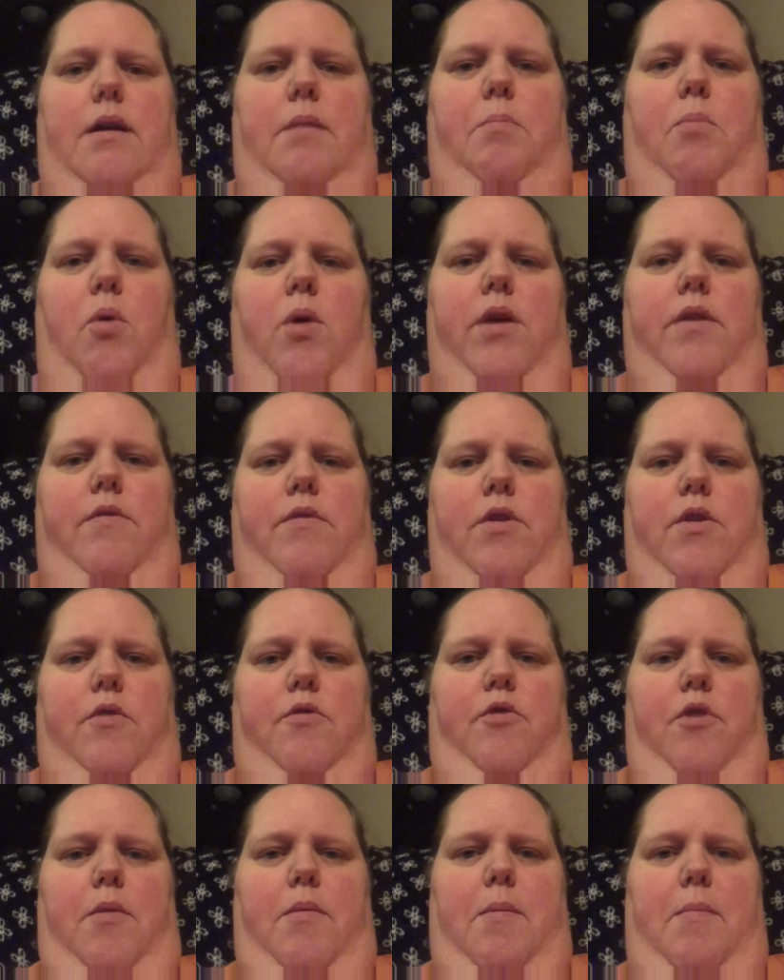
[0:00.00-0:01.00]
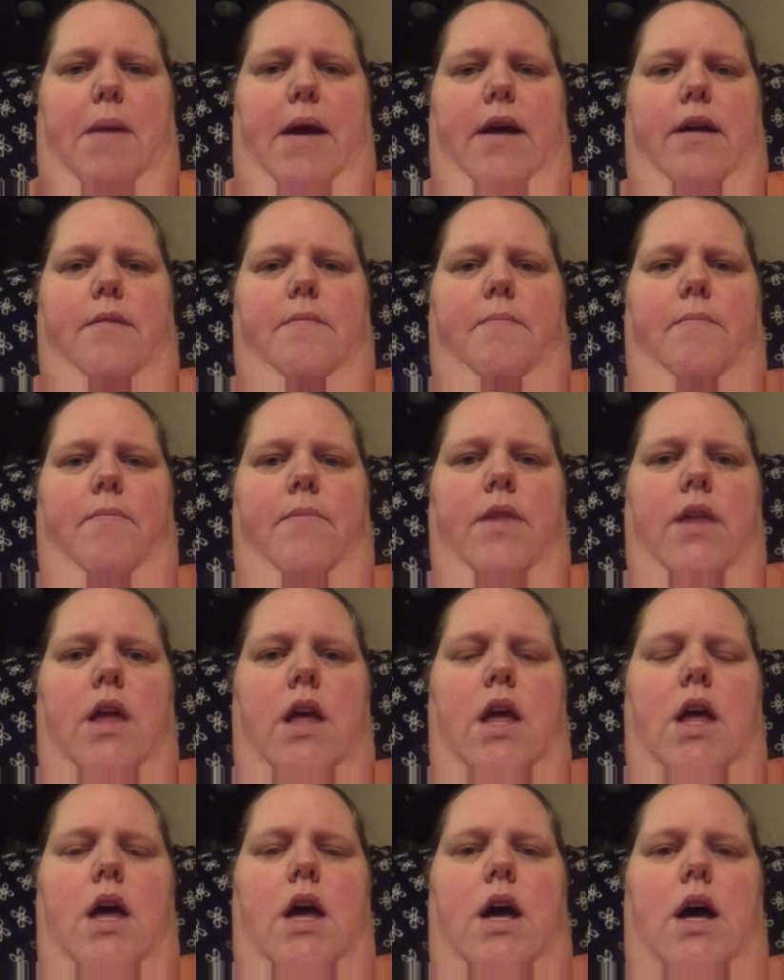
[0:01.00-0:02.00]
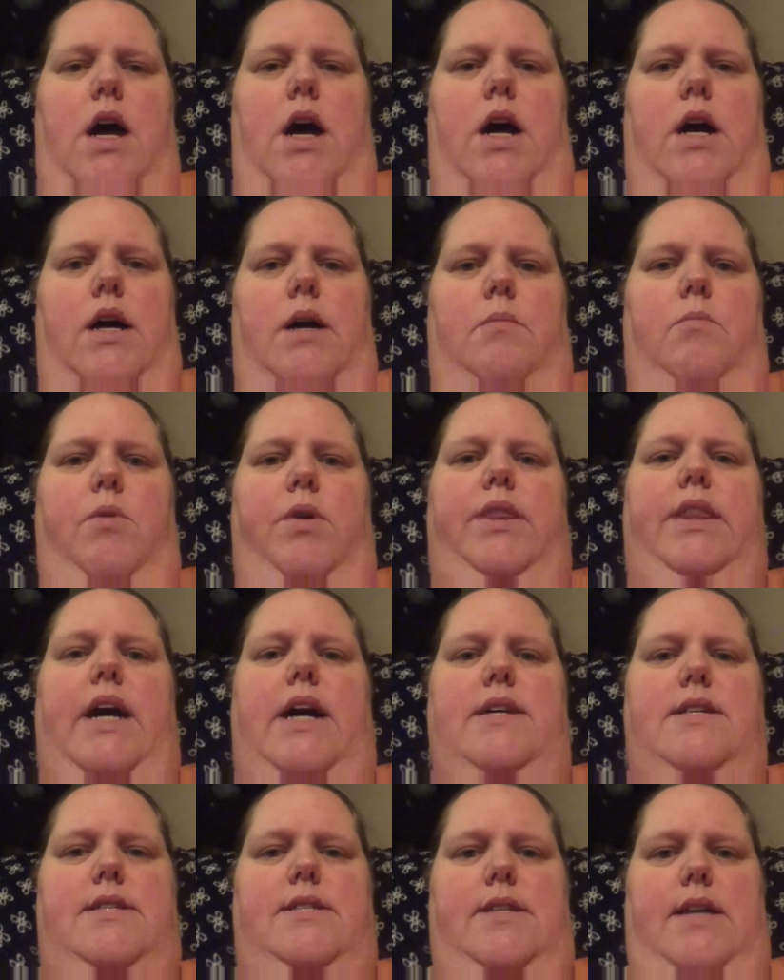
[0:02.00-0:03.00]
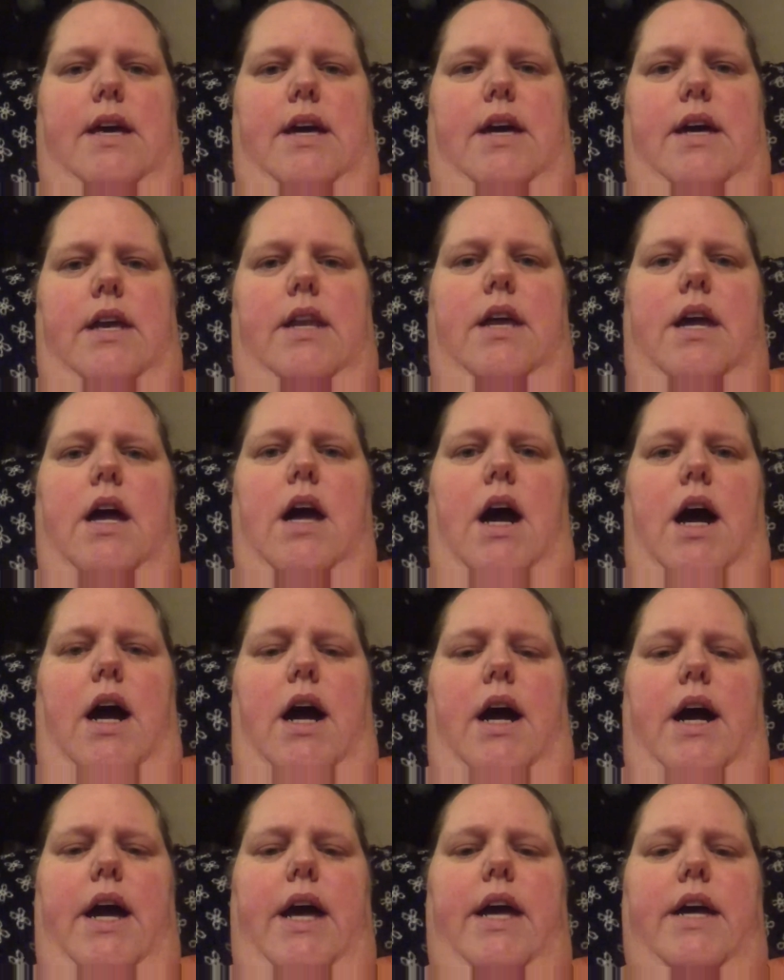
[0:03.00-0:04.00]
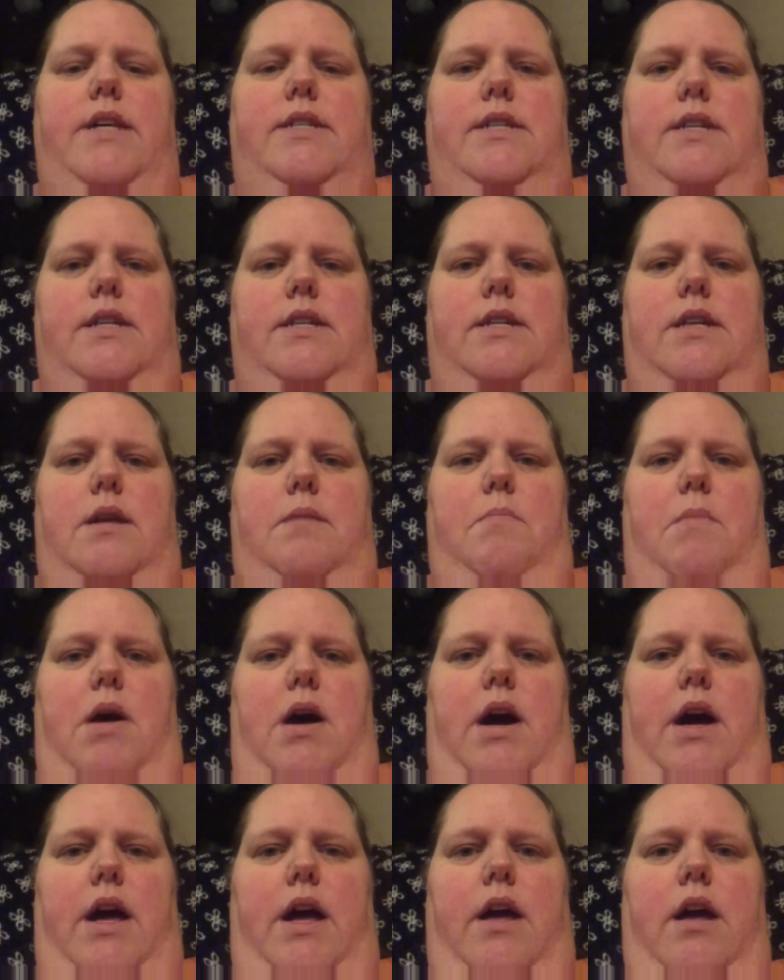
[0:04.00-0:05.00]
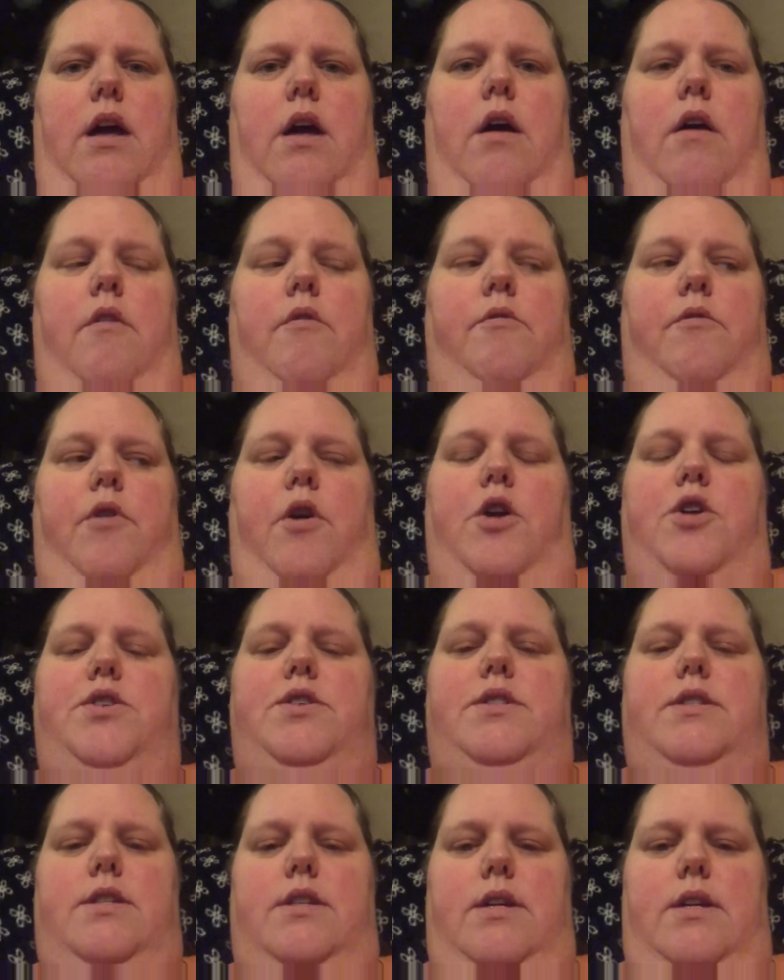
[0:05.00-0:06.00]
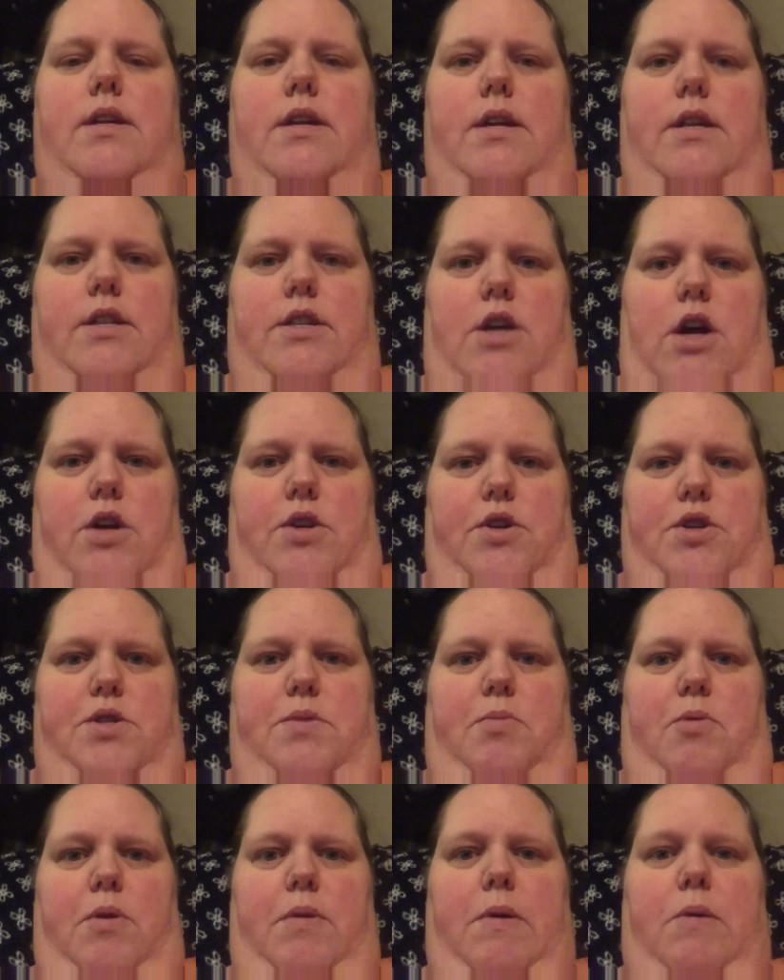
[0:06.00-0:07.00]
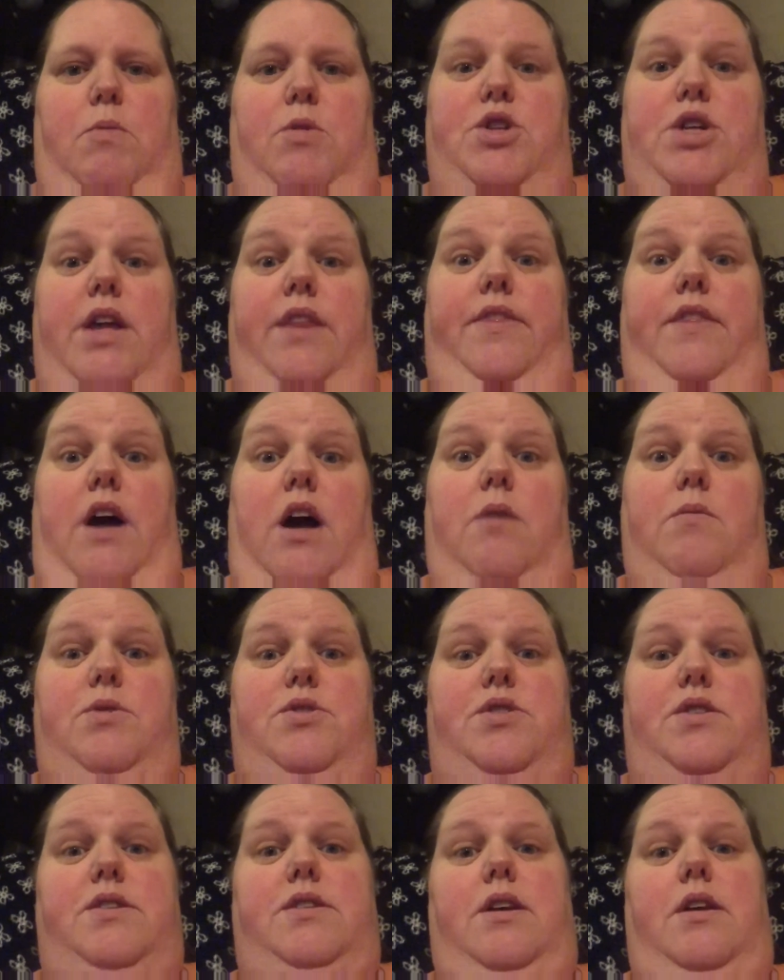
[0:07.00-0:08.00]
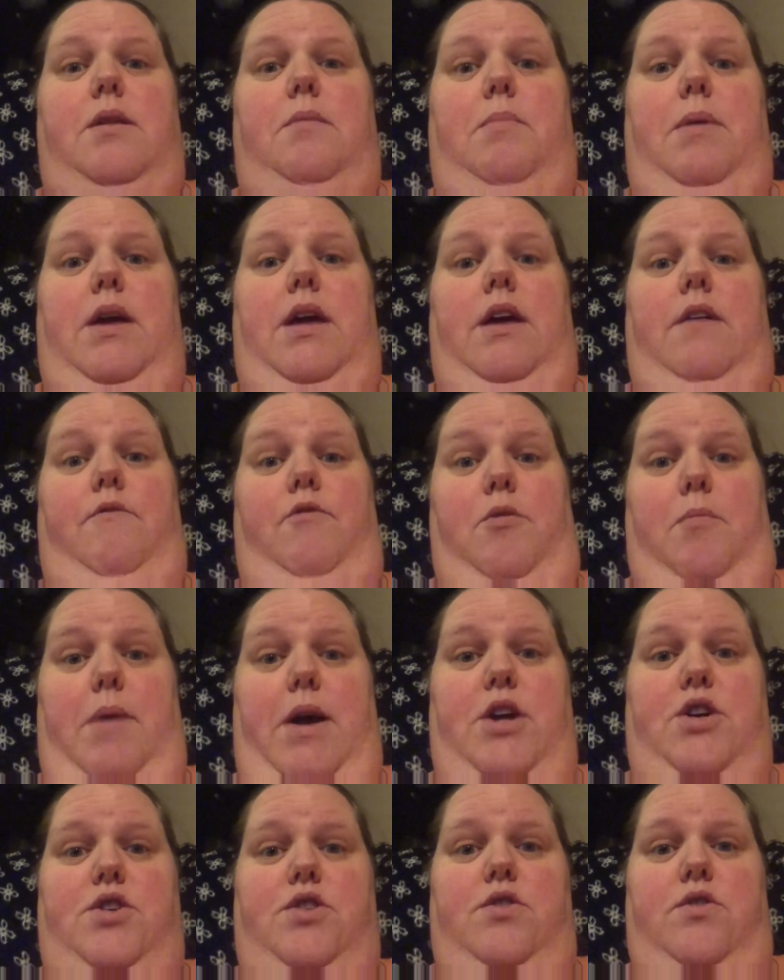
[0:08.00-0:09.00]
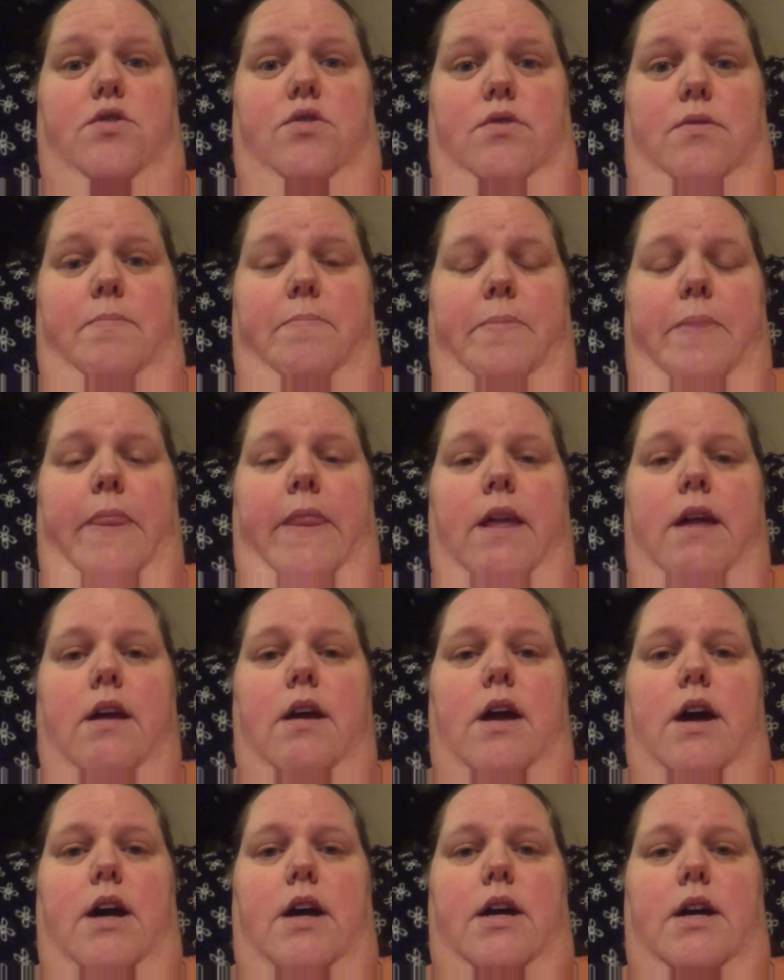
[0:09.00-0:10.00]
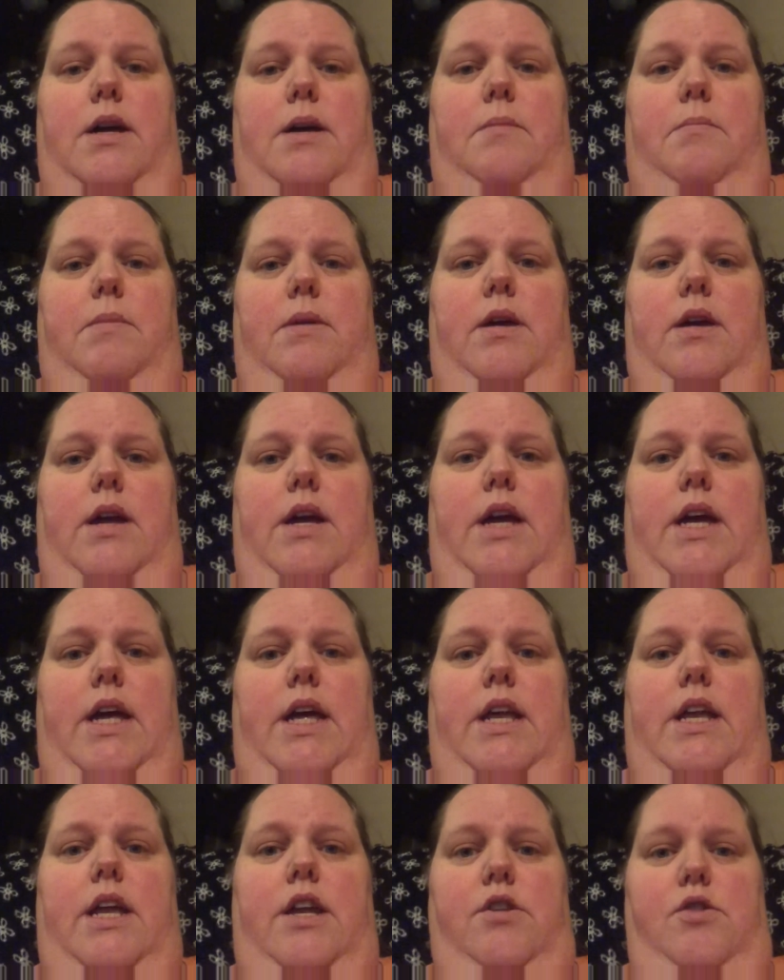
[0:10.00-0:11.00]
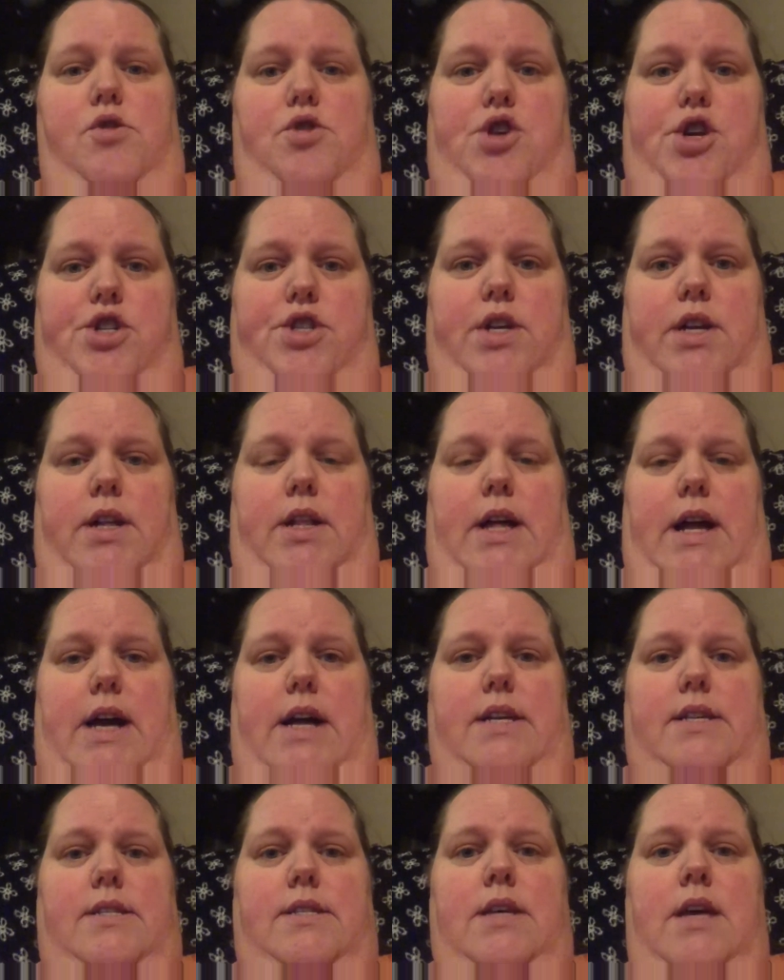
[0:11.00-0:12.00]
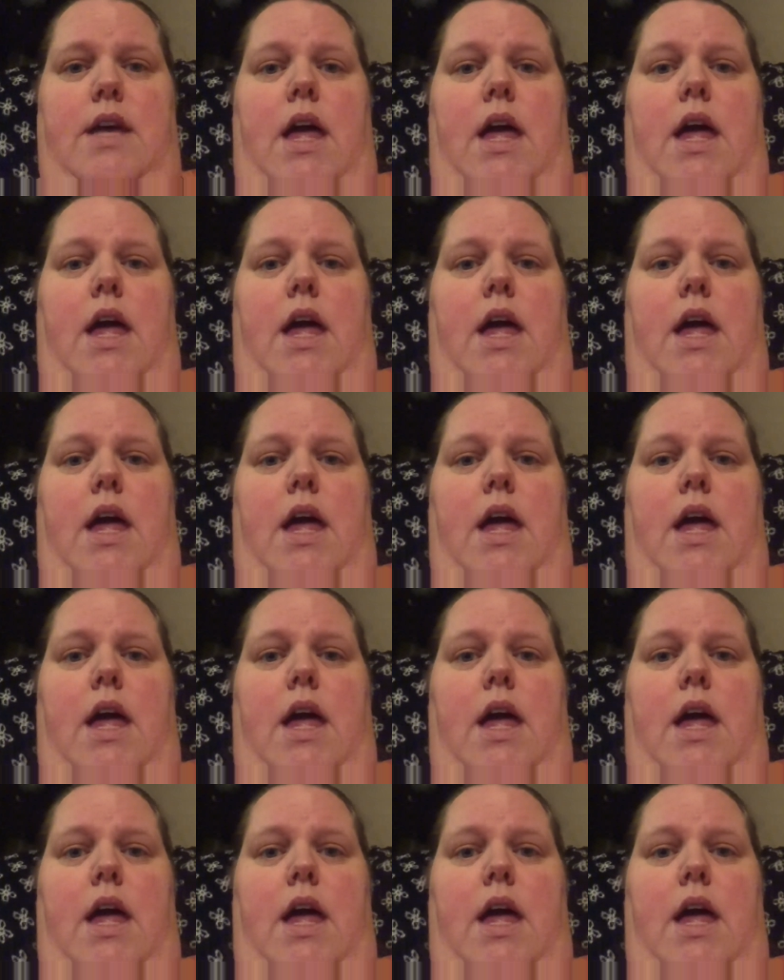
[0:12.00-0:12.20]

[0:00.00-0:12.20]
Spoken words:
point of view from a man. With that said, I attended my first doctor's appointment, which I thought was just going to be informational, and a nutrition class.